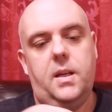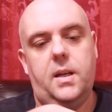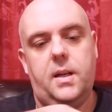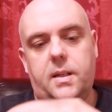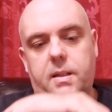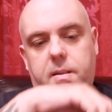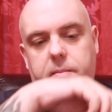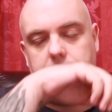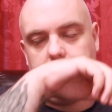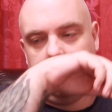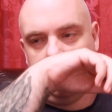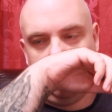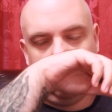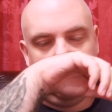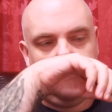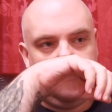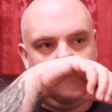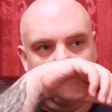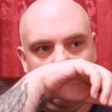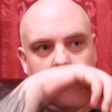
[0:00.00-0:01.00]

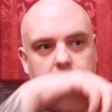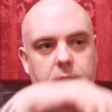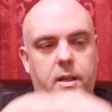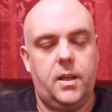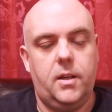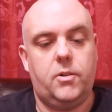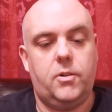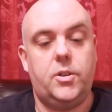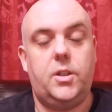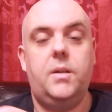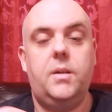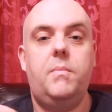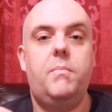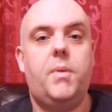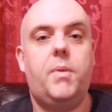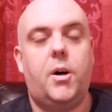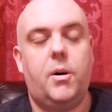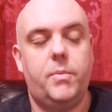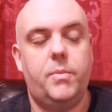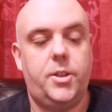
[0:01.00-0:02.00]
like a good
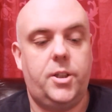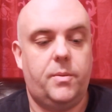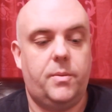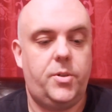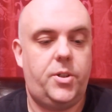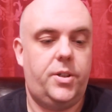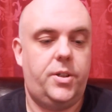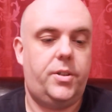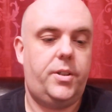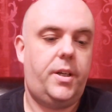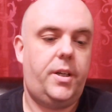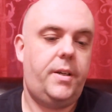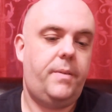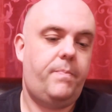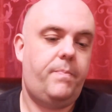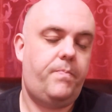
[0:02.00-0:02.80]
barbershop should.